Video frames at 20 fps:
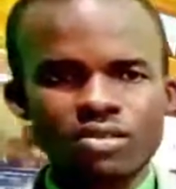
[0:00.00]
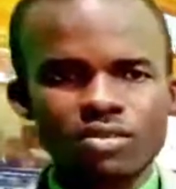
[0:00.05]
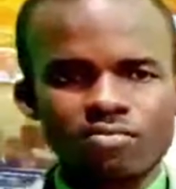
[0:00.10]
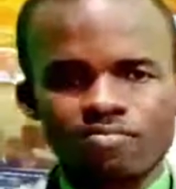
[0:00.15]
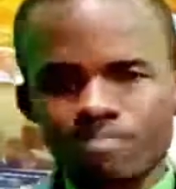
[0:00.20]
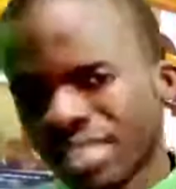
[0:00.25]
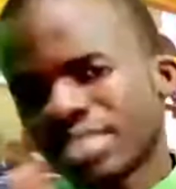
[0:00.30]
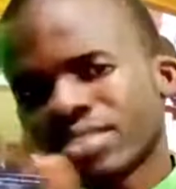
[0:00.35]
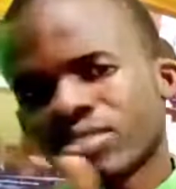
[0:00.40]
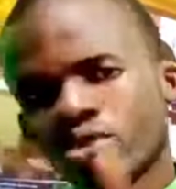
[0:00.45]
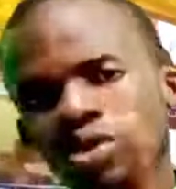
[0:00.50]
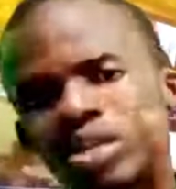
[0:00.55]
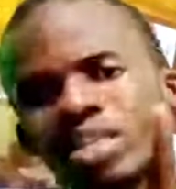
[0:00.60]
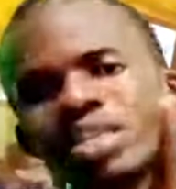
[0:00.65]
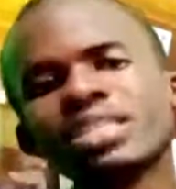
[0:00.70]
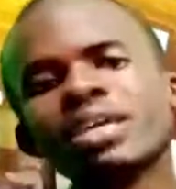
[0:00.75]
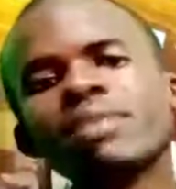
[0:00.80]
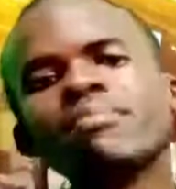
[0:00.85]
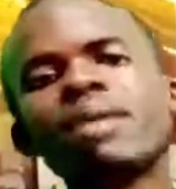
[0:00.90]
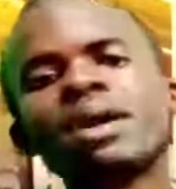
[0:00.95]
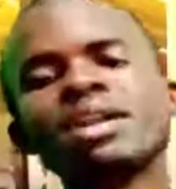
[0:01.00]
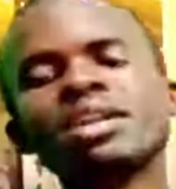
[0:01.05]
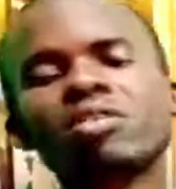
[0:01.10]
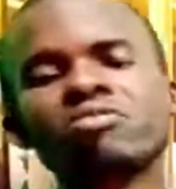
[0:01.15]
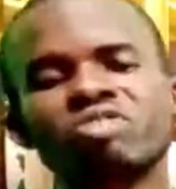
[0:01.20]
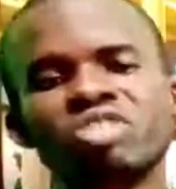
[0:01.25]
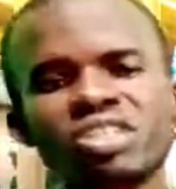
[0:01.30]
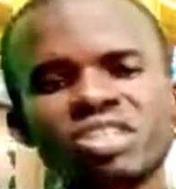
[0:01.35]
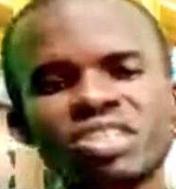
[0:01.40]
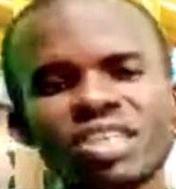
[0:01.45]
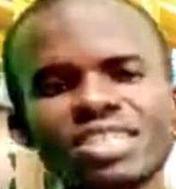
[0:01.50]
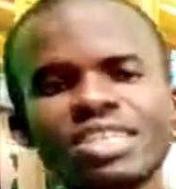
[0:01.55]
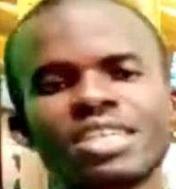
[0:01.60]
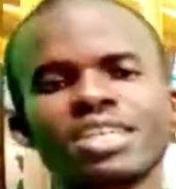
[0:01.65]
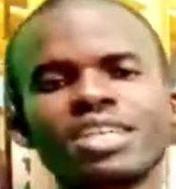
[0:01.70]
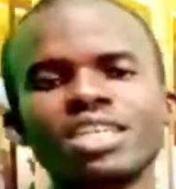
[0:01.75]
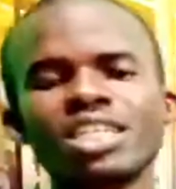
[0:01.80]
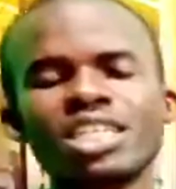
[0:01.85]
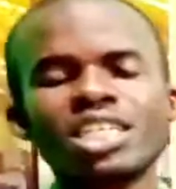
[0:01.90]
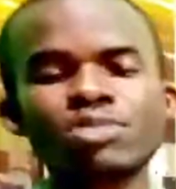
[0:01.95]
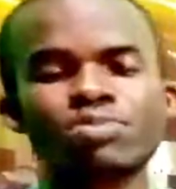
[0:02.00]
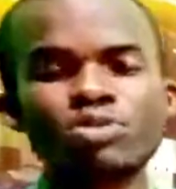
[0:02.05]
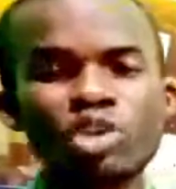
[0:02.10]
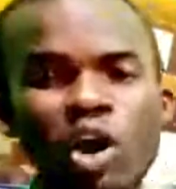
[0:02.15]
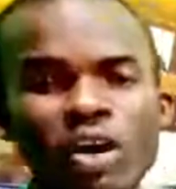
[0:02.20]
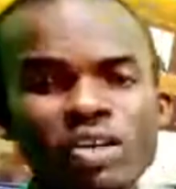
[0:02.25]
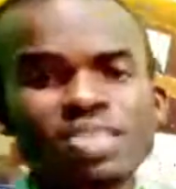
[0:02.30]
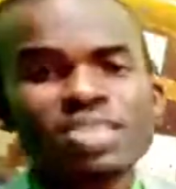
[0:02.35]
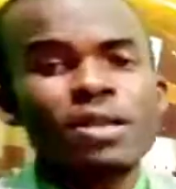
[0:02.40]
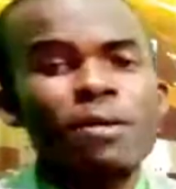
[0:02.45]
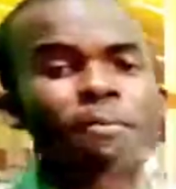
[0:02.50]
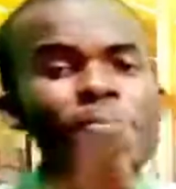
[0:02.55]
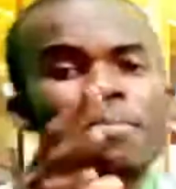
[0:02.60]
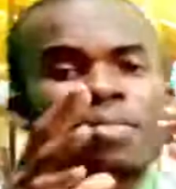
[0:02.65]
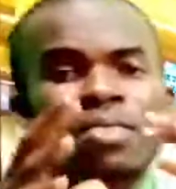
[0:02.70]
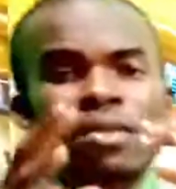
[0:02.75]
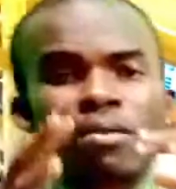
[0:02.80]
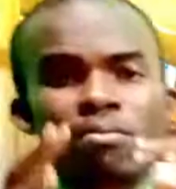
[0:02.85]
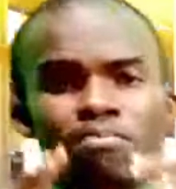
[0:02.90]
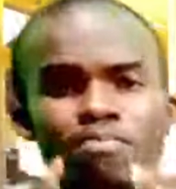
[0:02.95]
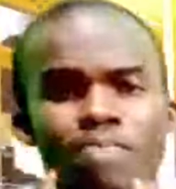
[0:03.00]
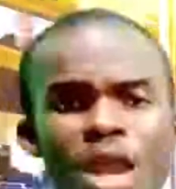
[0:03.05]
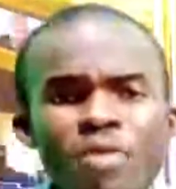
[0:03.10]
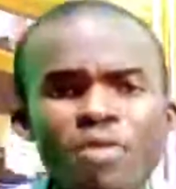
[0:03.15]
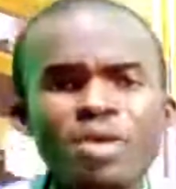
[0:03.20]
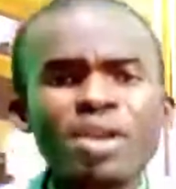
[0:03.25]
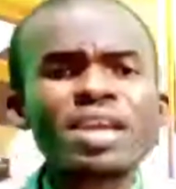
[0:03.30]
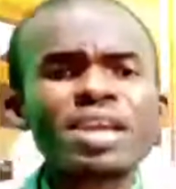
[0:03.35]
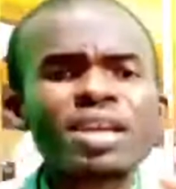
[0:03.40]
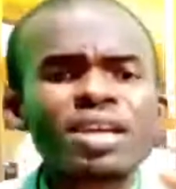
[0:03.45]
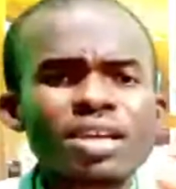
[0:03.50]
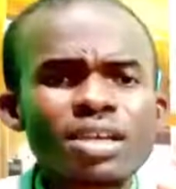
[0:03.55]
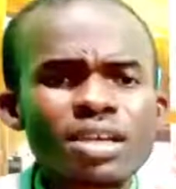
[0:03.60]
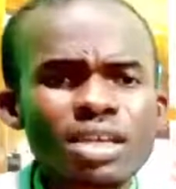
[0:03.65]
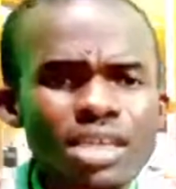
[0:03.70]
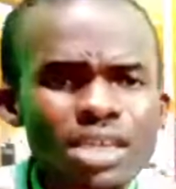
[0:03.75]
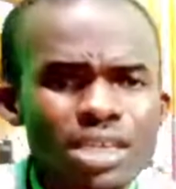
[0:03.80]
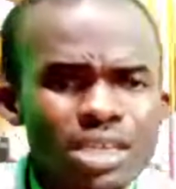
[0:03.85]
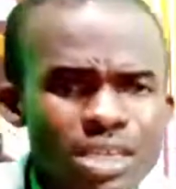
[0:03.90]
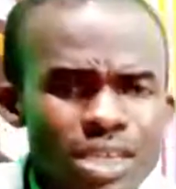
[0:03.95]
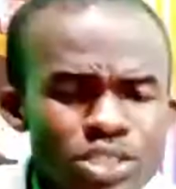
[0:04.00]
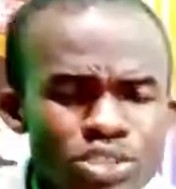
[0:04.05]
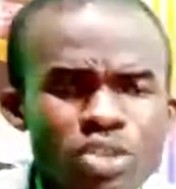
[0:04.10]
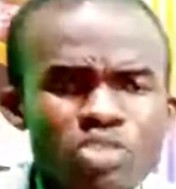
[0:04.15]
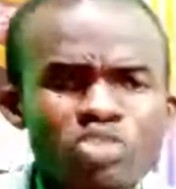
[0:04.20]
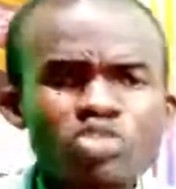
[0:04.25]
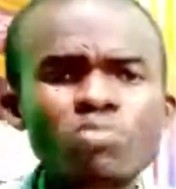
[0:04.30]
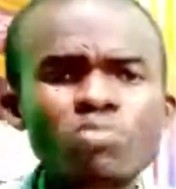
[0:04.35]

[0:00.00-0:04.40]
But only the mother of Jesus. It's because Mary is going to